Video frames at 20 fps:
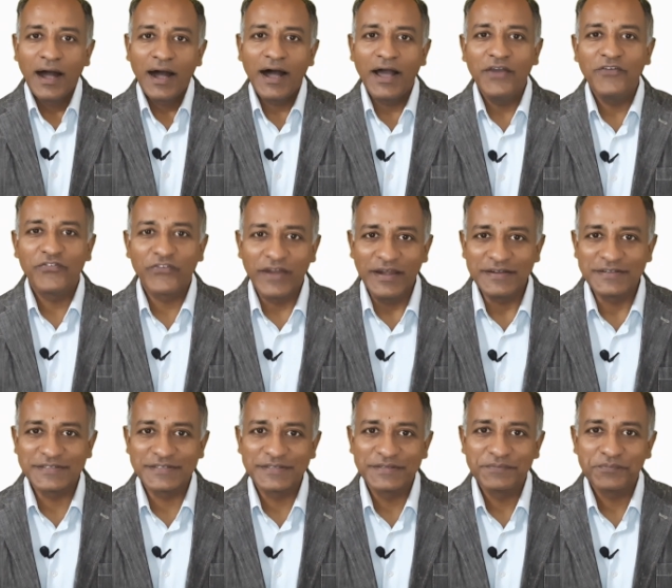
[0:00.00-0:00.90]
Hi
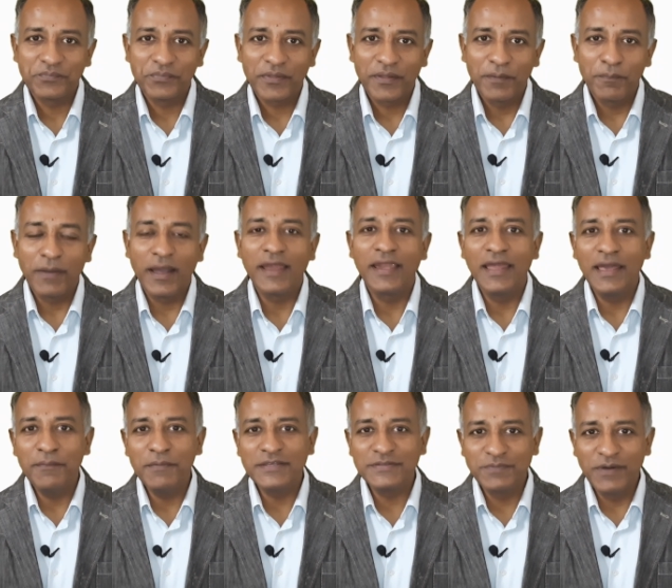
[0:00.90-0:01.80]
friends, my
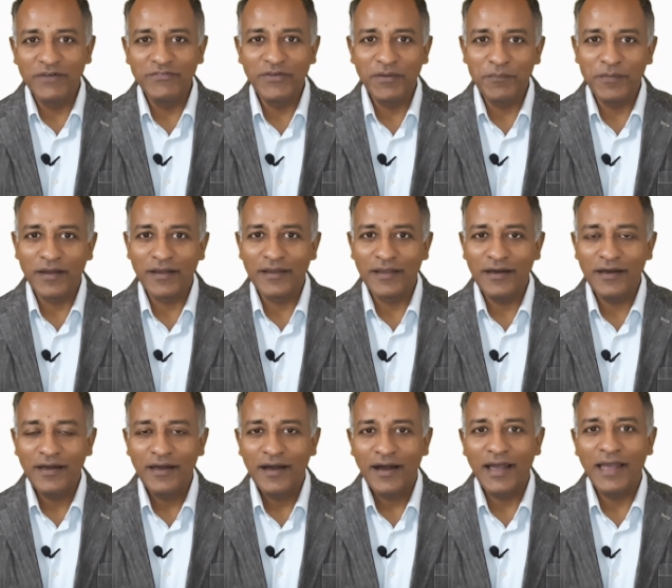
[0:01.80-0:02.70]
name is Bhavya
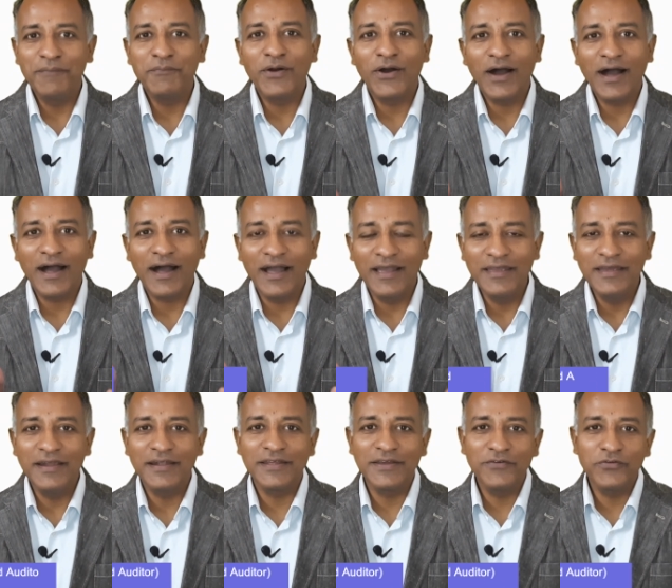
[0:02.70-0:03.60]
Mangla. I am
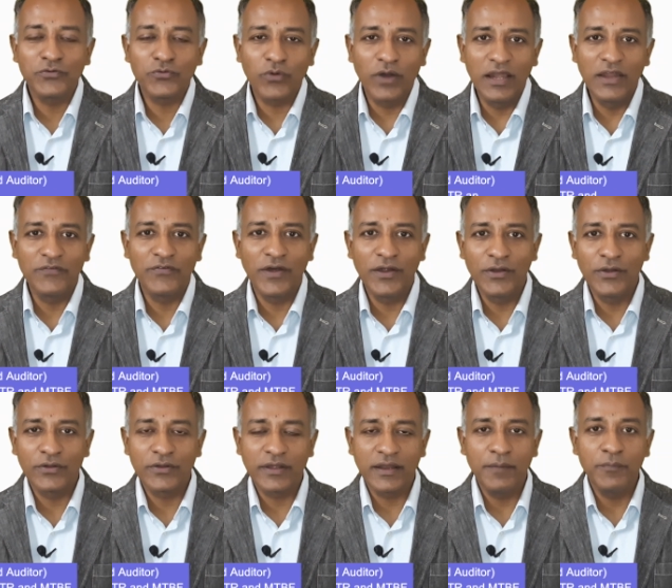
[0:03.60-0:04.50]
IATF qualified
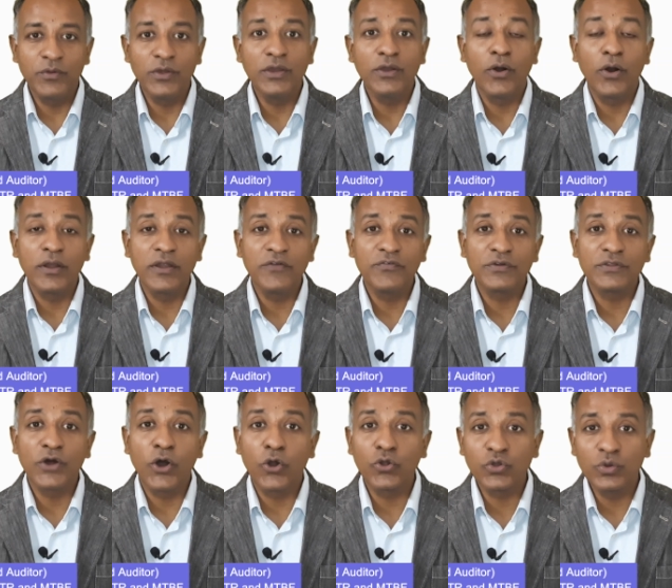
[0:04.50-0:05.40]
auditor and I am doing audit for
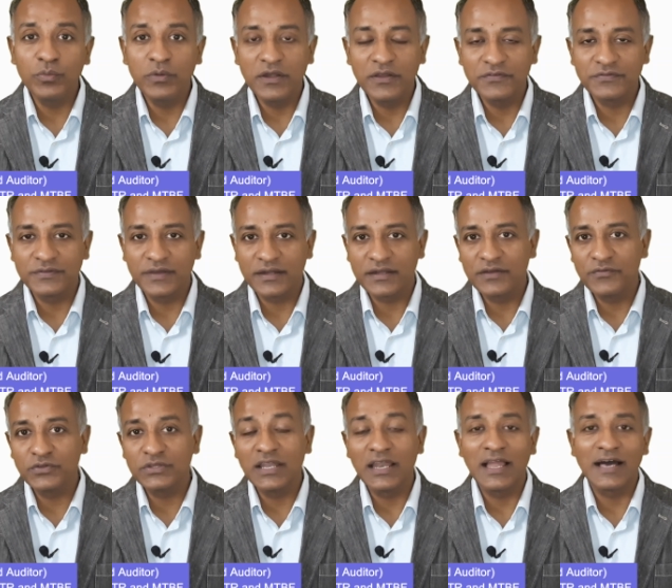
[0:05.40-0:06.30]
the automotive sector
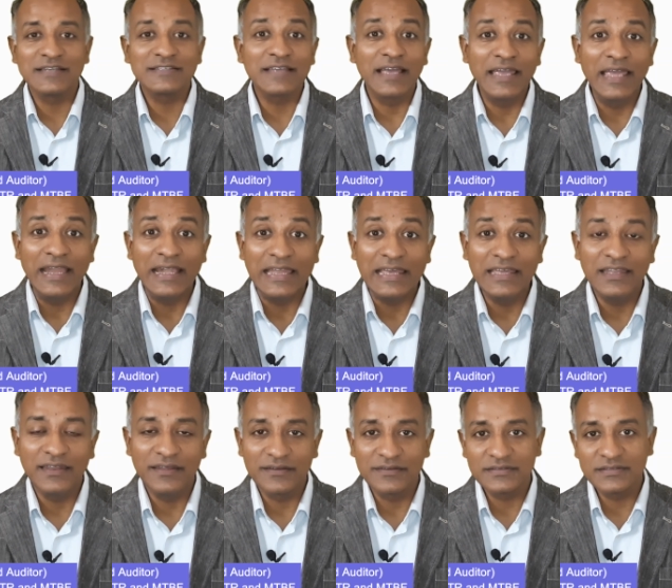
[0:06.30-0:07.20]
for the last
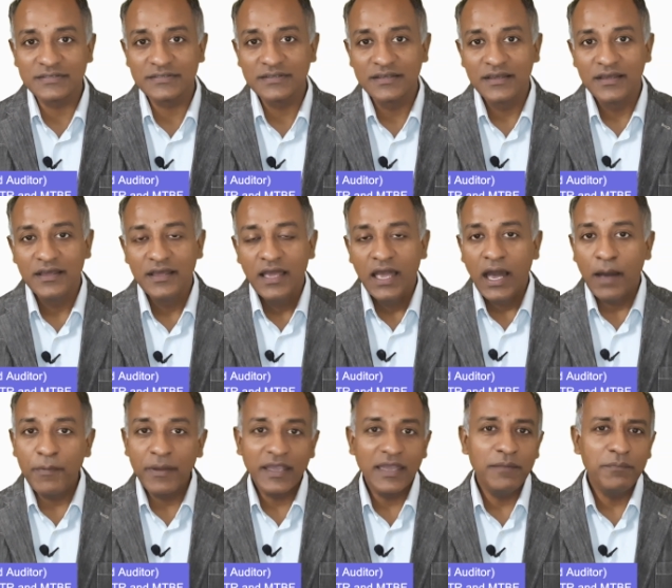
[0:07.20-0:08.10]
18 years. I
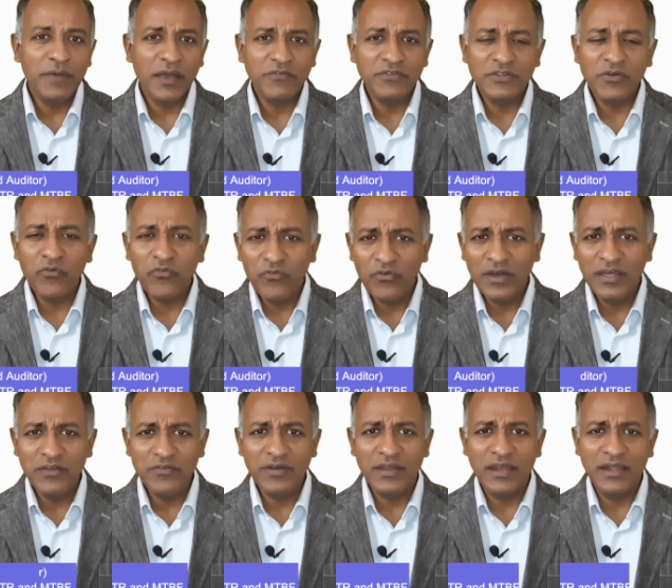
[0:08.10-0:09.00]
am again back with a
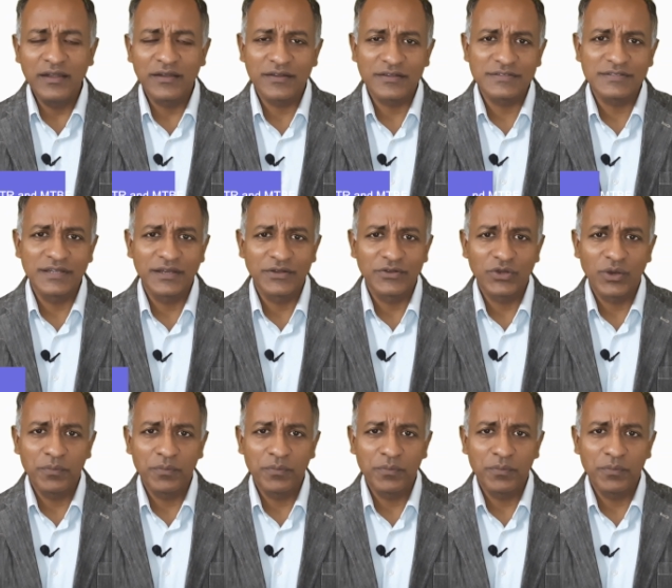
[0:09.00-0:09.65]
very interesting